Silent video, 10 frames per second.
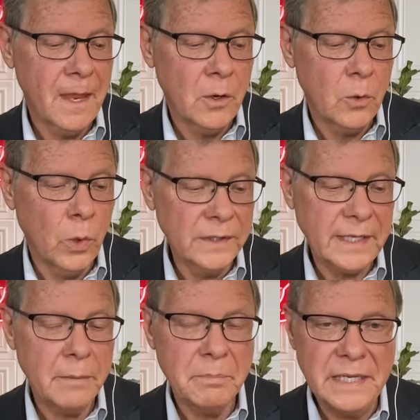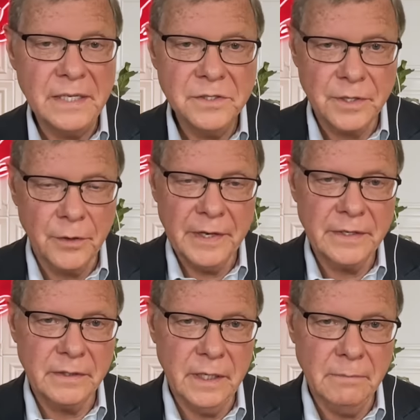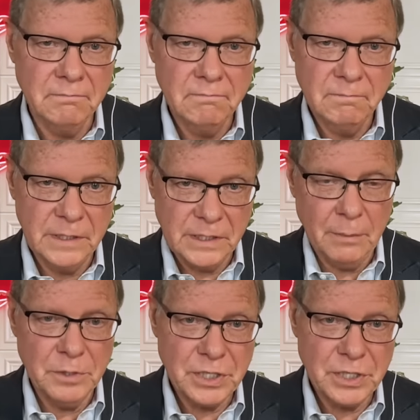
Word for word: What that means, you know, that um, that Thomas